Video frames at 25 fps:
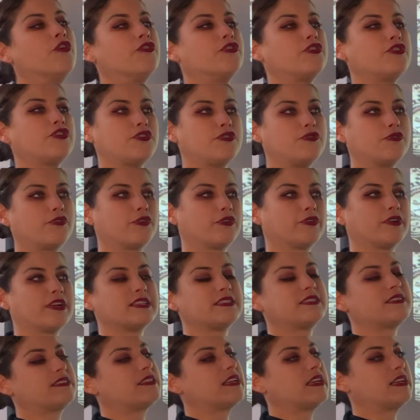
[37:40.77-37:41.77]
The
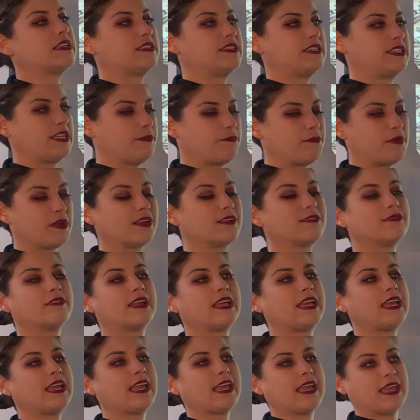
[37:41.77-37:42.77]
Eucharist
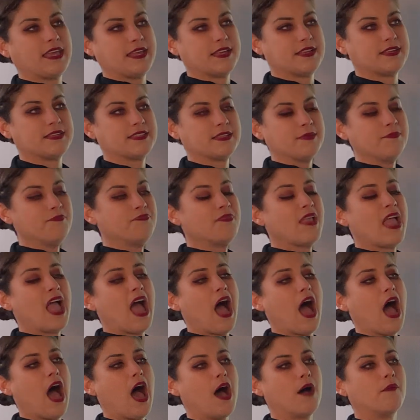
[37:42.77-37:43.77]
typically is
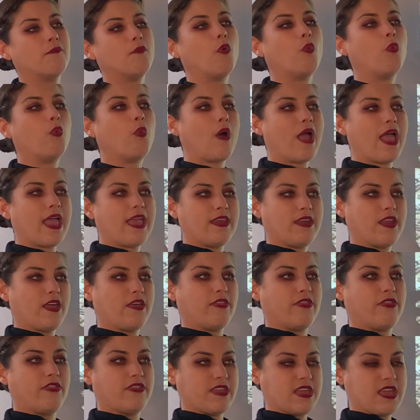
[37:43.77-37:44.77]
um, when
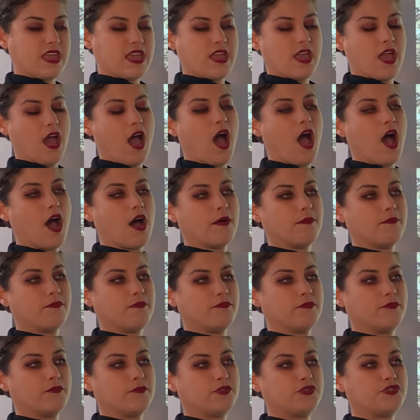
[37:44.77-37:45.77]
the um,
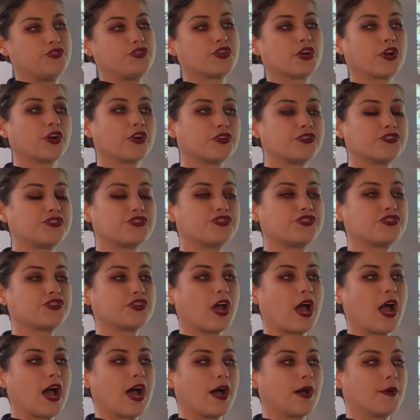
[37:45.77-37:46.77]
church
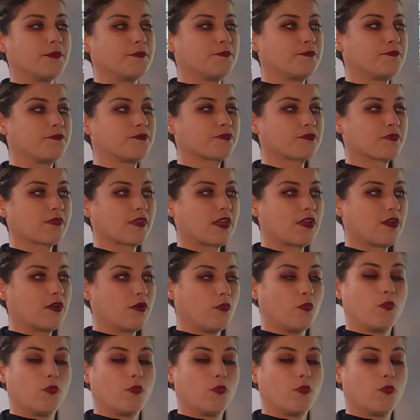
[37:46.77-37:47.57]
um,